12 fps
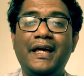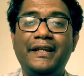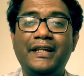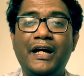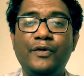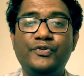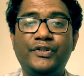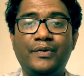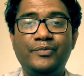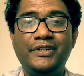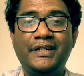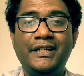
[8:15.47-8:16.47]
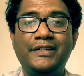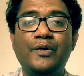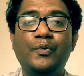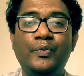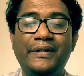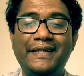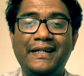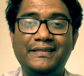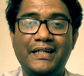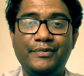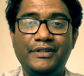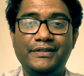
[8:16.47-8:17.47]
and how to communicate with
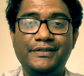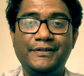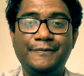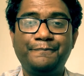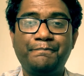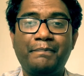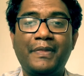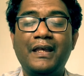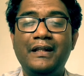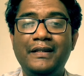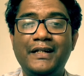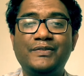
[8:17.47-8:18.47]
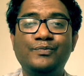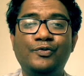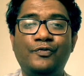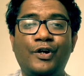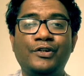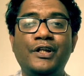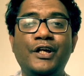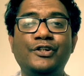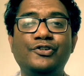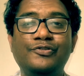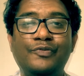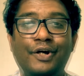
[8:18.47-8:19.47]
examiners. Let's move on
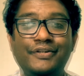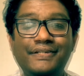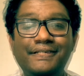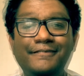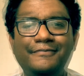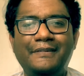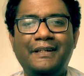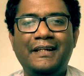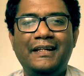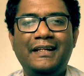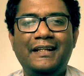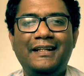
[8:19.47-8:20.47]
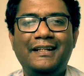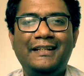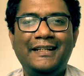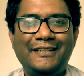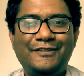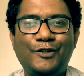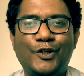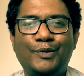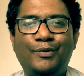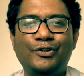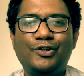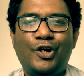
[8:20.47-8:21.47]
to OSCE. Let's talk
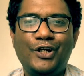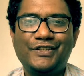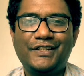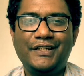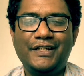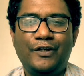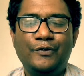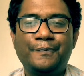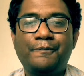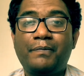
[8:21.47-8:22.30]
about OSCE now.